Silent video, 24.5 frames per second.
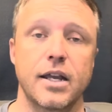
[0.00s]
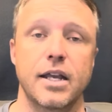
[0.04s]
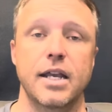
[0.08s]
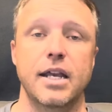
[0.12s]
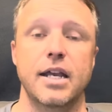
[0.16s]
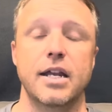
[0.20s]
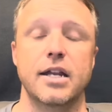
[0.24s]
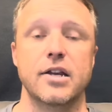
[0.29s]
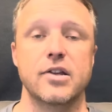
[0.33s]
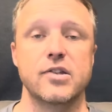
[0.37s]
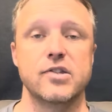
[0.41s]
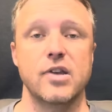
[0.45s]

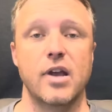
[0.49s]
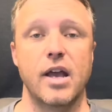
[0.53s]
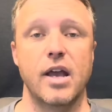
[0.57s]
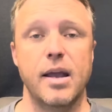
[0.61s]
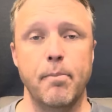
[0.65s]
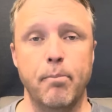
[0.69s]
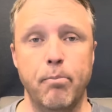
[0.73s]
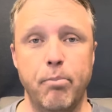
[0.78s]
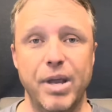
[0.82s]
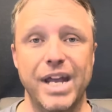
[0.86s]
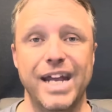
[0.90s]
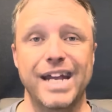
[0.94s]
it has
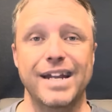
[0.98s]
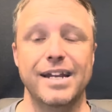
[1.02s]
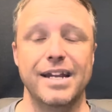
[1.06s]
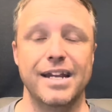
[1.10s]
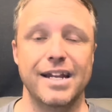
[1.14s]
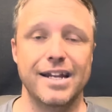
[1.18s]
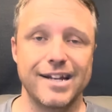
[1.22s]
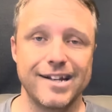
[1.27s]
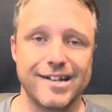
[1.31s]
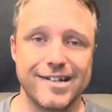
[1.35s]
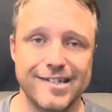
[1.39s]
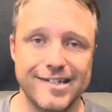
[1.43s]
been
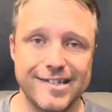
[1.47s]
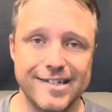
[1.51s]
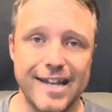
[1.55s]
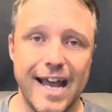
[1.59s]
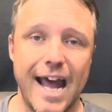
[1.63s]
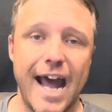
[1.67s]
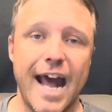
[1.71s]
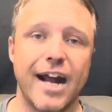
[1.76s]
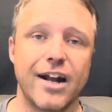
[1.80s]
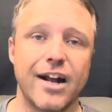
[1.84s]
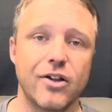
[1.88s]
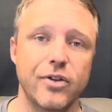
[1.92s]

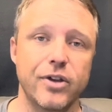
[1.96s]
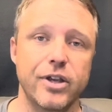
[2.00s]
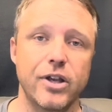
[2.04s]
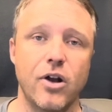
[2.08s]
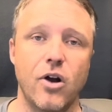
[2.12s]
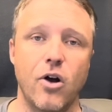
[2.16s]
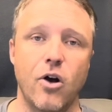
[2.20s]
exactly